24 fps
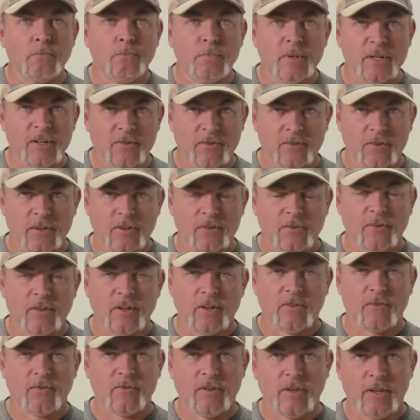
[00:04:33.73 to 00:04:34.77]
business
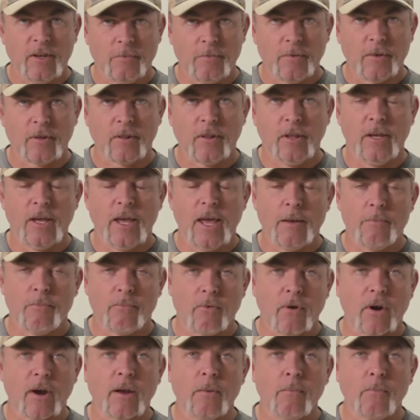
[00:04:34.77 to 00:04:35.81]
that's typically a
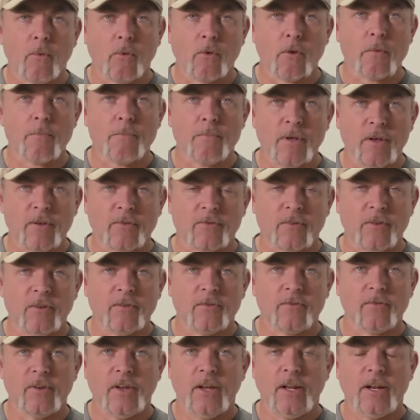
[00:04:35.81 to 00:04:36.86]
brick and mortar
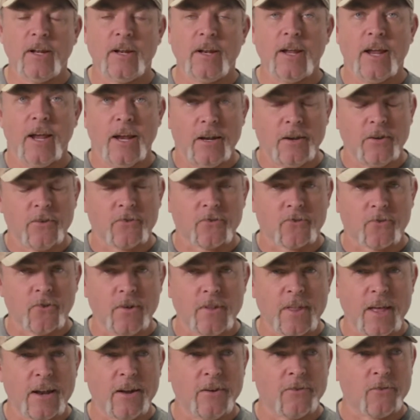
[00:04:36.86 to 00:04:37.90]
business in an industry
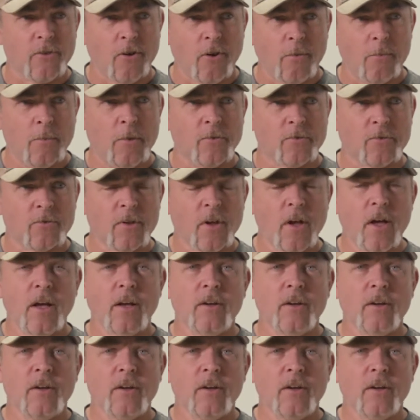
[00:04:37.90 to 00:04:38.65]
that is almost